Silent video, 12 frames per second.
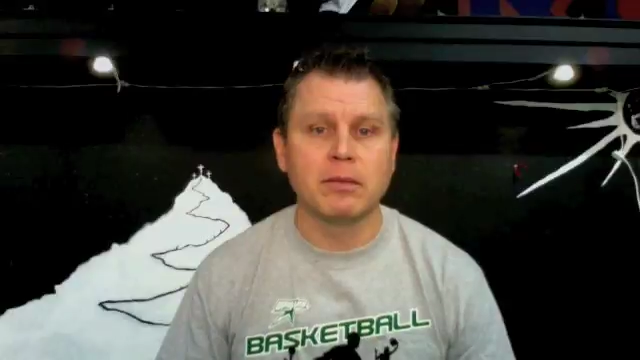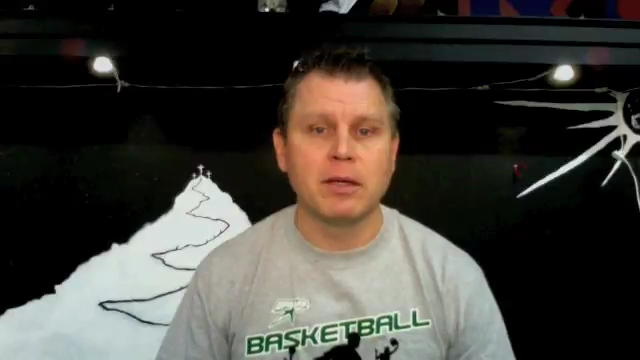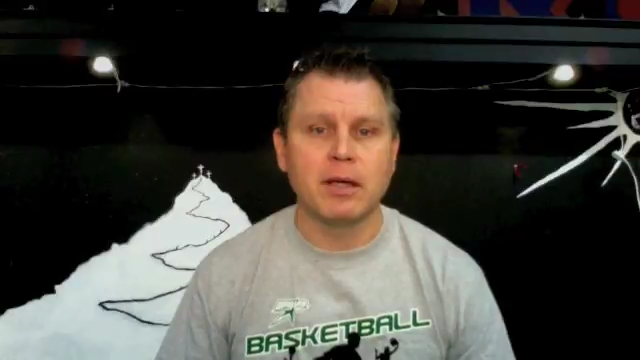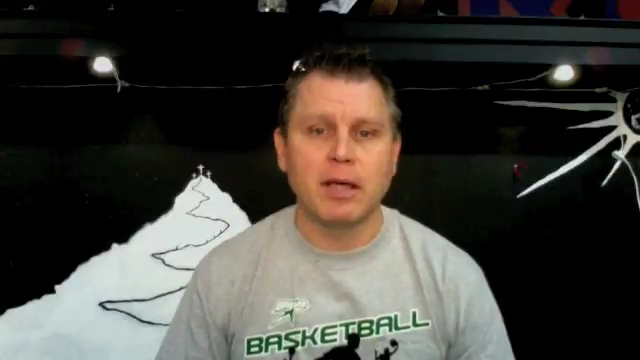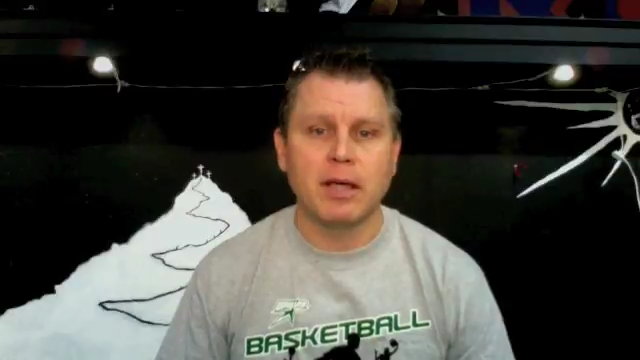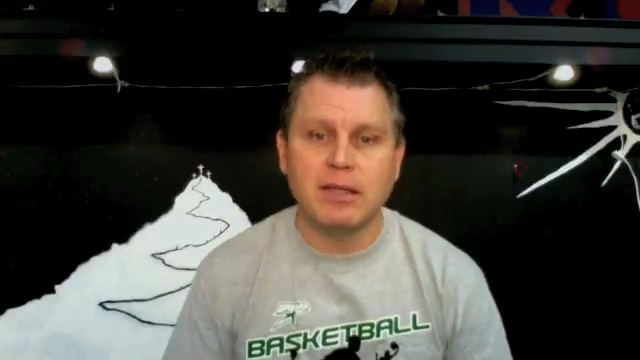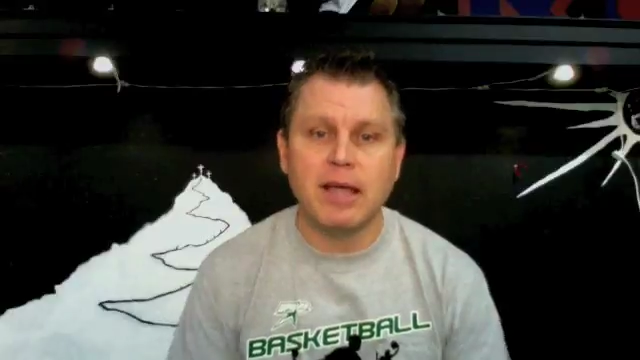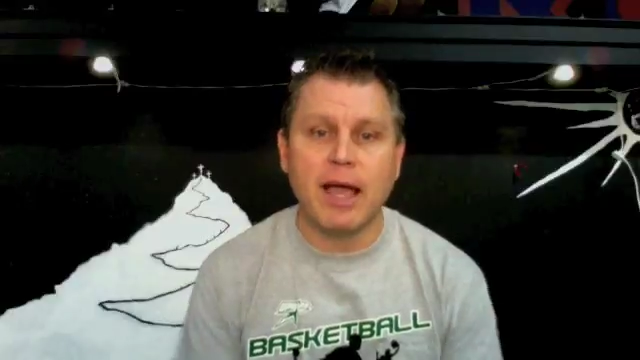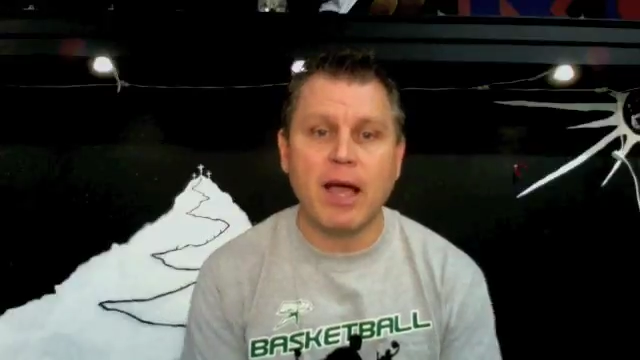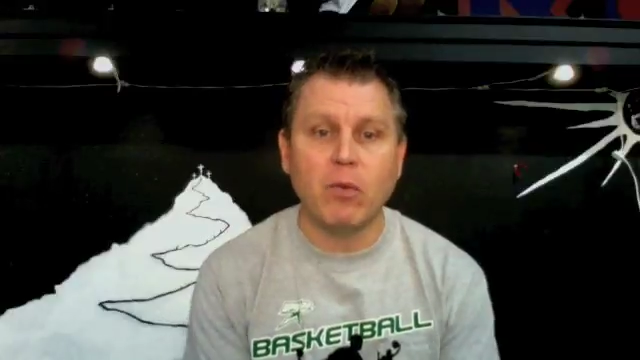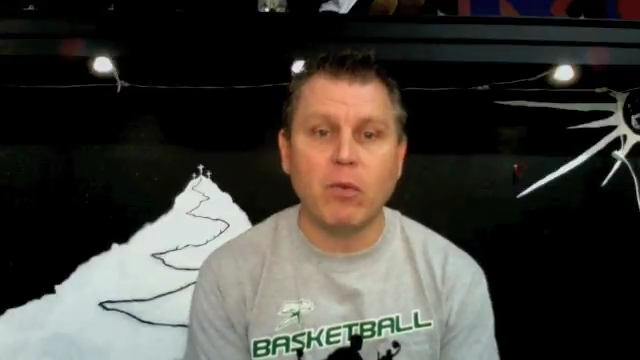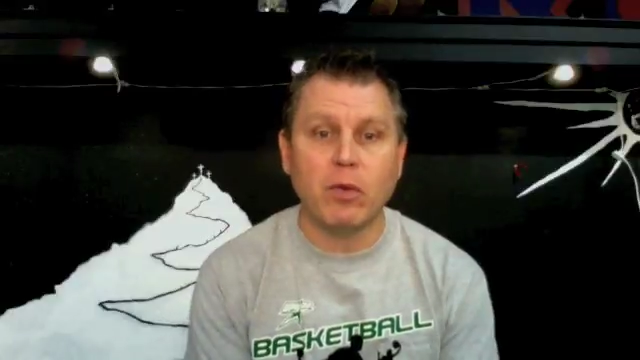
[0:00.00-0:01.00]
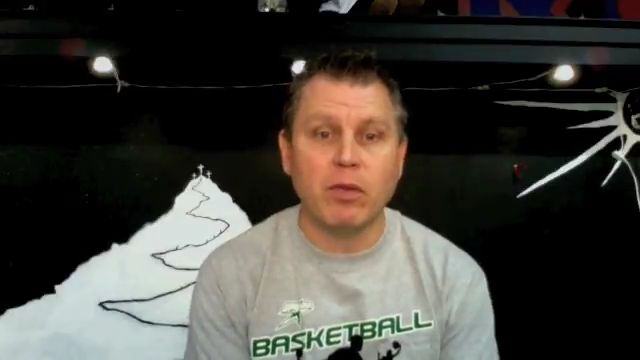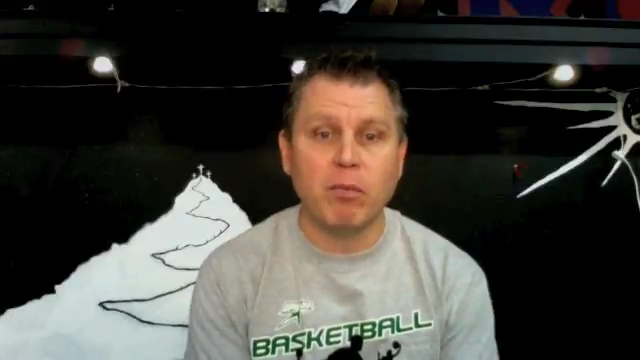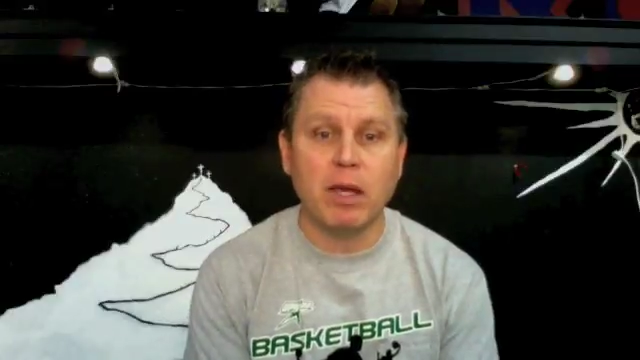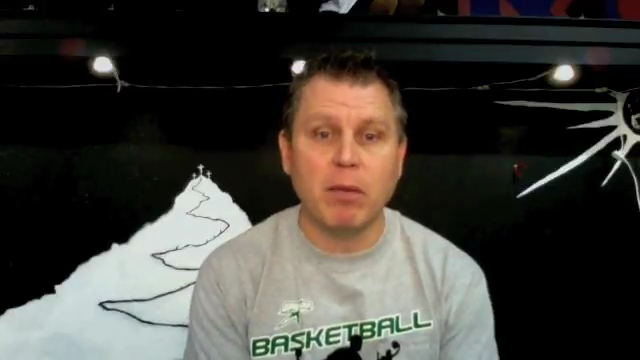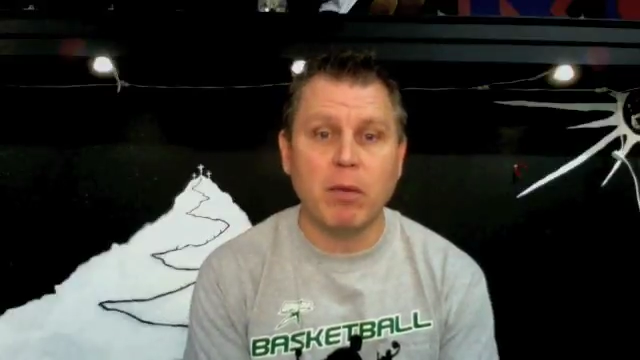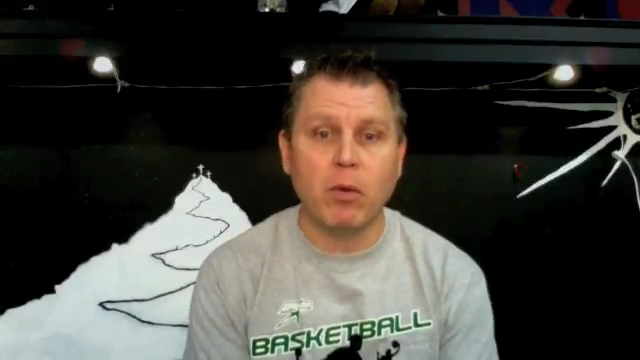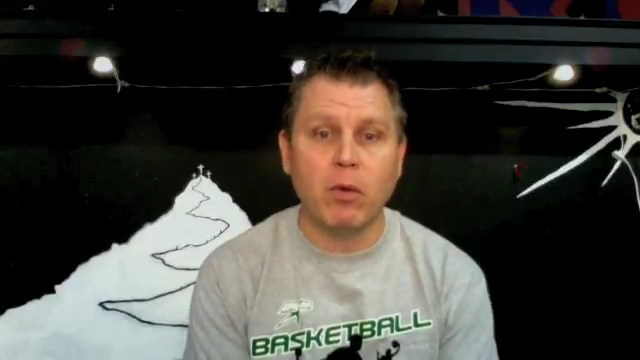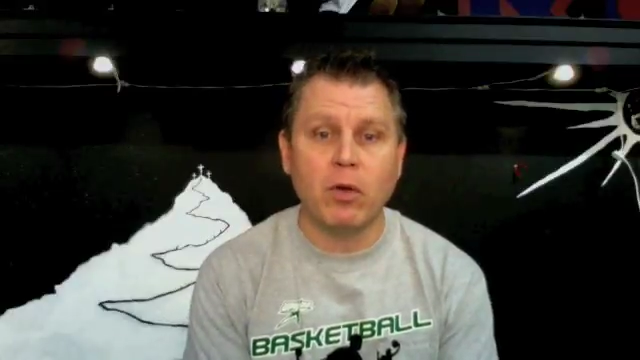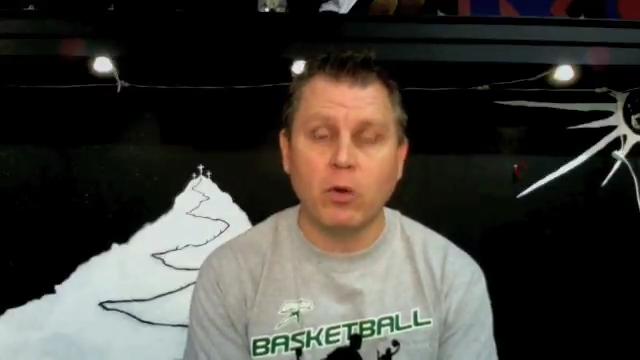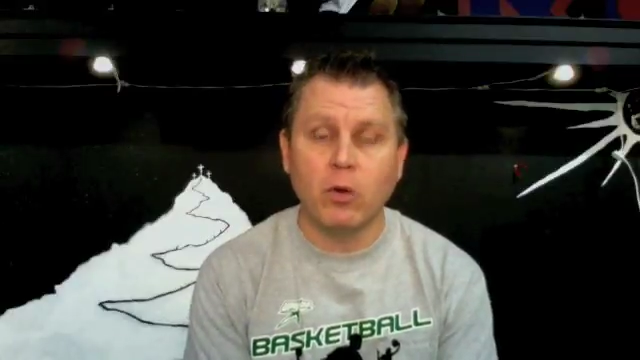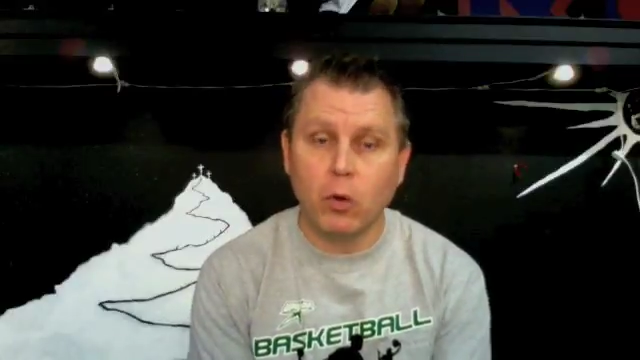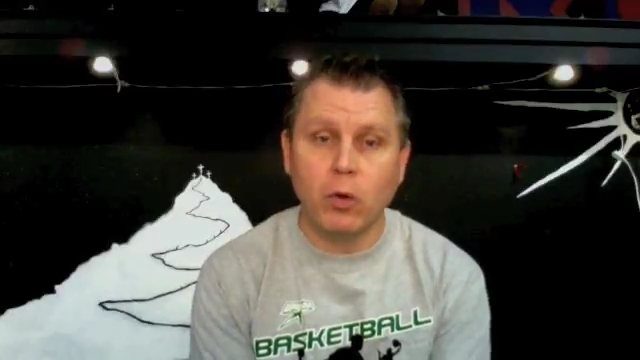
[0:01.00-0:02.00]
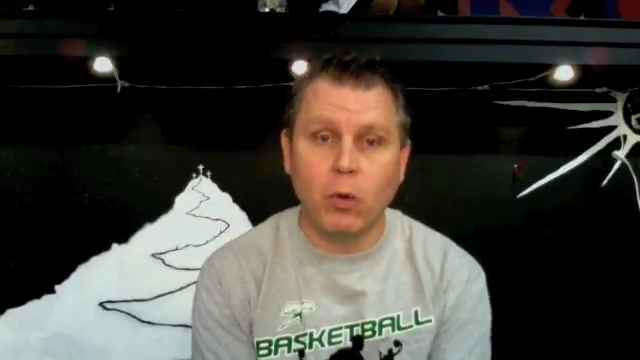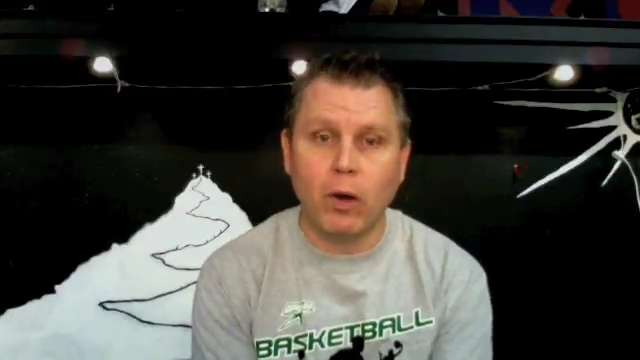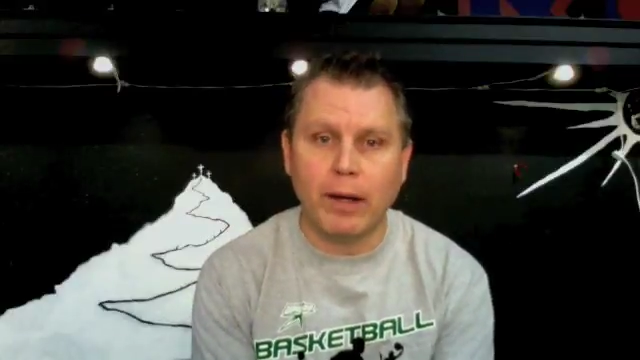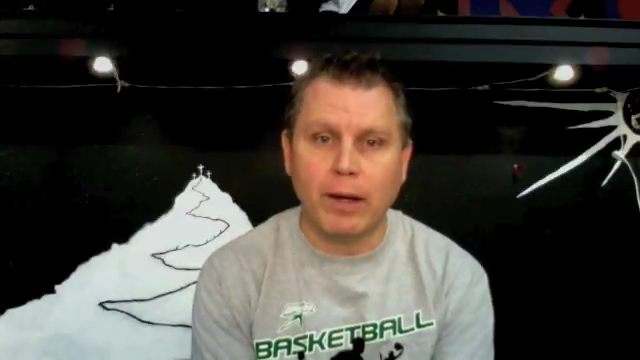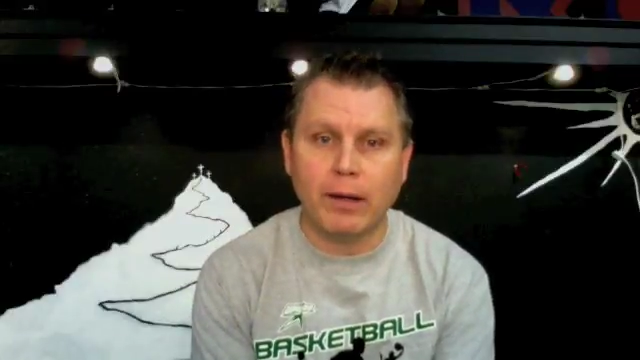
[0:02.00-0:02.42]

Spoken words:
He's down with the people doing what?